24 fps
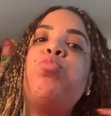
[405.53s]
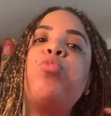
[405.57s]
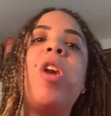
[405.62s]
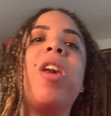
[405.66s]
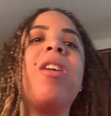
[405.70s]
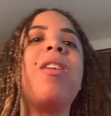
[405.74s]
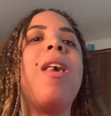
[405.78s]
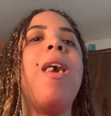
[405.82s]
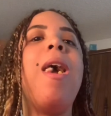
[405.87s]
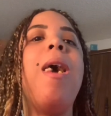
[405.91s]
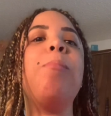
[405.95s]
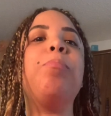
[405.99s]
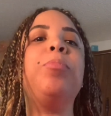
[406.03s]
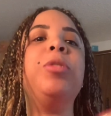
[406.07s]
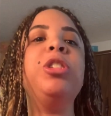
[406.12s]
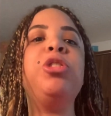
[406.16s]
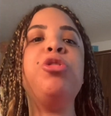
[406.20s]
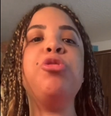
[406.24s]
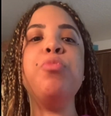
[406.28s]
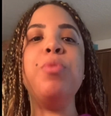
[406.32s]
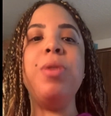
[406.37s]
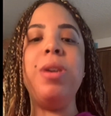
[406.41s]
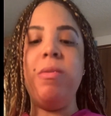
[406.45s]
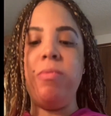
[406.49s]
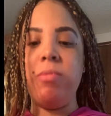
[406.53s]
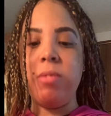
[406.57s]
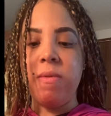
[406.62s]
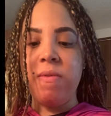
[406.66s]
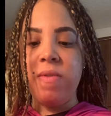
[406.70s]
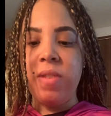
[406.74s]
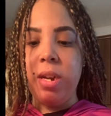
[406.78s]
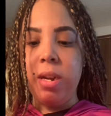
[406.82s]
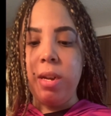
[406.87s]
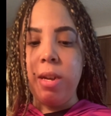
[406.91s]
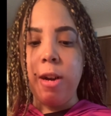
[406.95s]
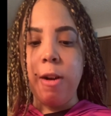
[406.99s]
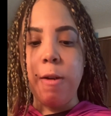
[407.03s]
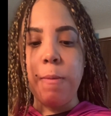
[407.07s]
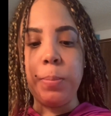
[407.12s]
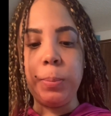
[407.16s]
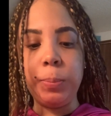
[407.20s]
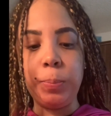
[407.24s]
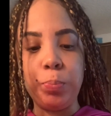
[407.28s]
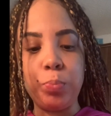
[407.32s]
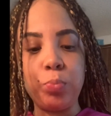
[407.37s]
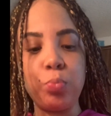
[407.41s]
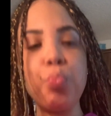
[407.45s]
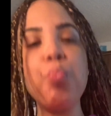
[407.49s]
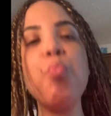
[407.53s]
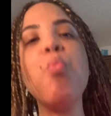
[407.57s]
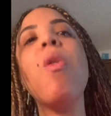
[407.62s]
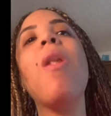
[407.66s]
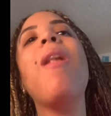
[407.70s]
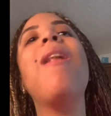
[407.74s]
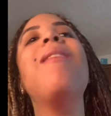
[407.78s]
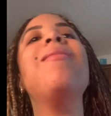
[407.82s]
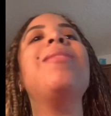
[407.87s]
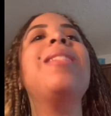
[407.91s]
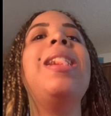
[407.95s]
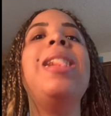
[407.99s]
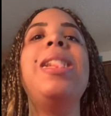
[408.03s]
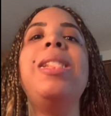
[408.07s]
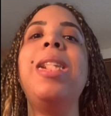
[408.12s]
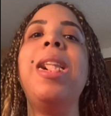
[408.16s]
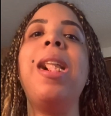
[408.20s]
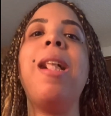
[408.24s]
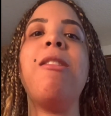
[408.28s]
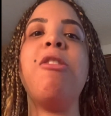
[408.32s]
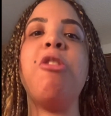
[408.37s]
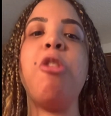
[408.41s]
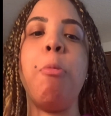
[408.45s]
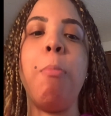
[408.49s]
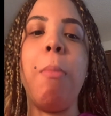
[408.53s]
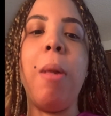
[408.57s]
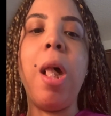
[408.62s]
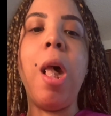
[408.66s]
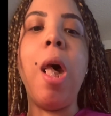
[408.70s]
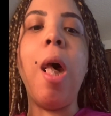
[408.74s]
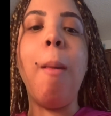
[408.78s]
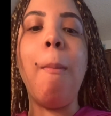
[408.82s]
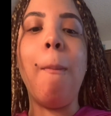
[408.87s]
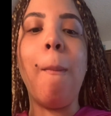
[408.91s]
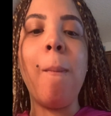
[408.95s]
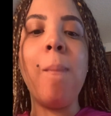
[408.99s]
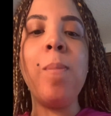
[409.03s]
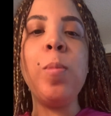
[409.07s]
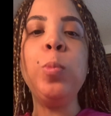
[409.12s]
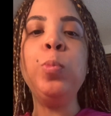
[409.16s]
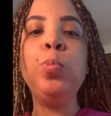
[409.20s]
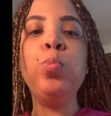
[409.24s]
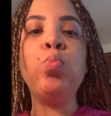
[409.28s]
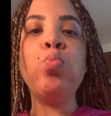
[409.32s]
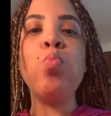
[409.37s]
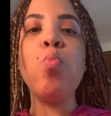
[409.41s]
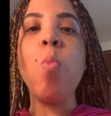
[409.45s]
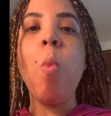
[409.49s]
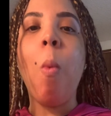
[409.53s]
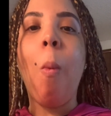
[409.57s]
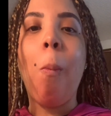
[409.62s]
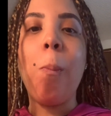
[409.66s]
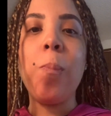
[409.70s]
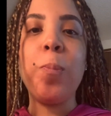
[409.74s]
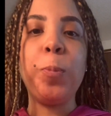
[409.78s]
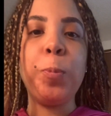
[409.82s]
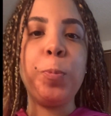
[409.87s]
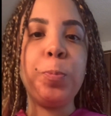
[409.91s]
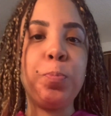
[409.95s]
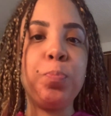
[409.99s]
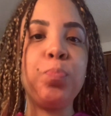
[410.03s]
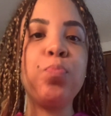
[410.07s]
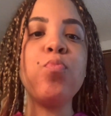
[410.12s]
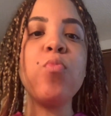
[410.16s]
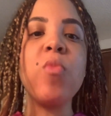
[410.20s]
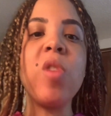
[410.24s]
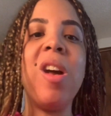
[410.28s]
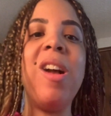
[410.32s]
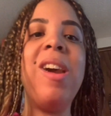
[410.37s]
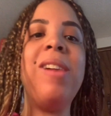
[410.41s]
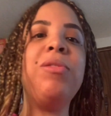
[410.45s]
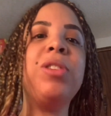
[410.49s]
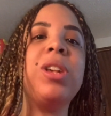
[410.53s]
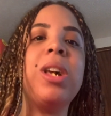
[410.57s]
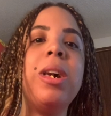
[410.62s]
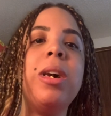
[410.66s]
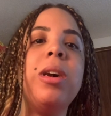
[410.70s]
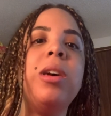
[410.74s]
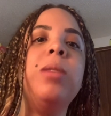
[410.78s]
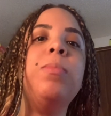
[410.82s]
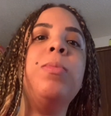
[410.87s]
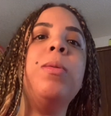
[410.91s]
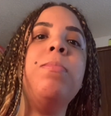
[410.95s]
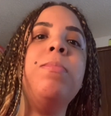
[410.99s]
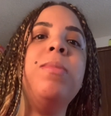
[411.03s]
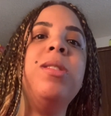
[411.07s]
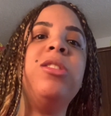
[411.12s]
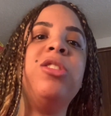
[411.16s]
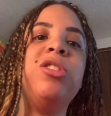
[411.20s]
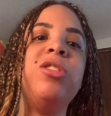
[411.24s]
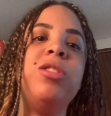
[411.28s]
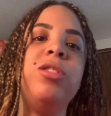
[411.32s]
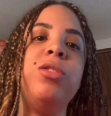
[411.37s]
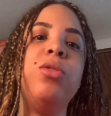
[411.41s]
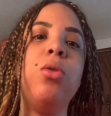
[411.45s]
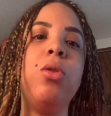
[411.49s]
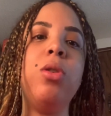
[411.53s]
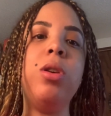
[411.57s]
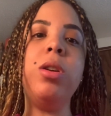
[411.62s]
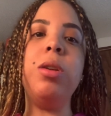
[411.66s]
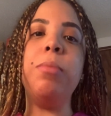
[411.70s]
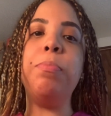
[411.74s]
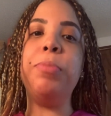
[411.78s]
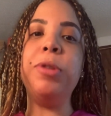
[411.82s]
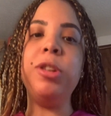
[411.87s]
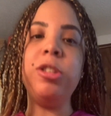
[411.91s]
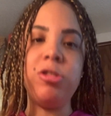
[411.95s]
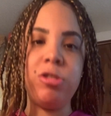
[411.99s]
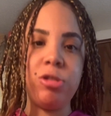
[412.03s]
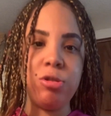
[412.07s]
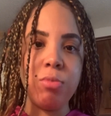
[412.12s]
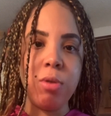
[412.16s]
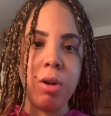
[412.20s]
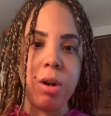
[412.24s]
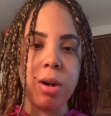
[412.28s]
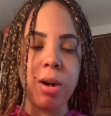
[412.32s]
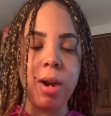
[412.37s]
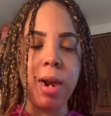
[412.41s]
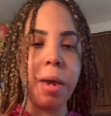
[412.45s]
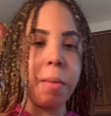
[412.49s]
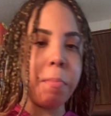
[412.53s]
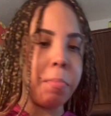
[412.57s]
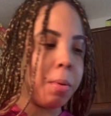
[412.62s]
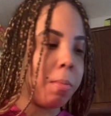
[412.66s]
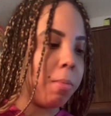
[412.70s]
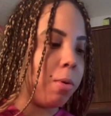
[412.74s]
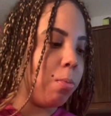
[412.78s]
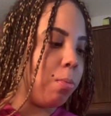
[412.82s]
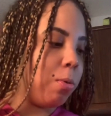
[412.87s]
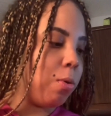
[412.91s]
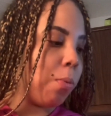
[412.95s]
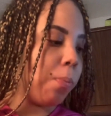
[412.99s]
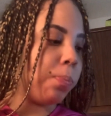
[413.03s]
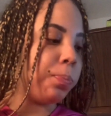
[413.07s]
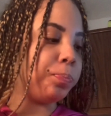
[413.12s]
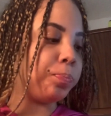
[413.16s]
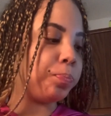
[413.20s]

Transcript: I can't put you in the video because I didn't ask your mom. I have to get her permission in order to put you on camera, boo-boo.